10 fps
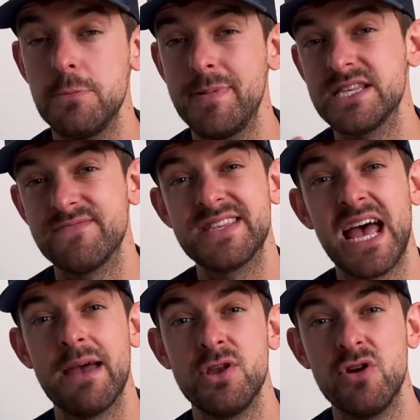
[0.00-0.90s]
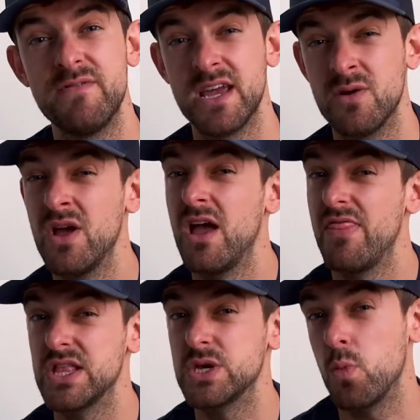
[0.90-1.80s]
bits of time in your video
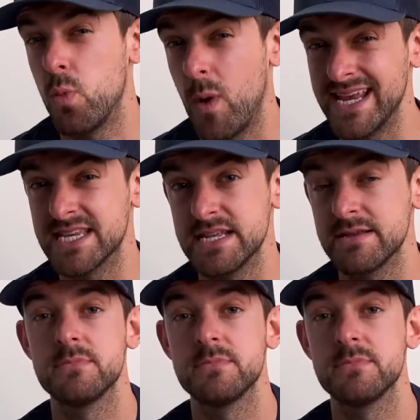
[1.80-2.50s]
that are wasted.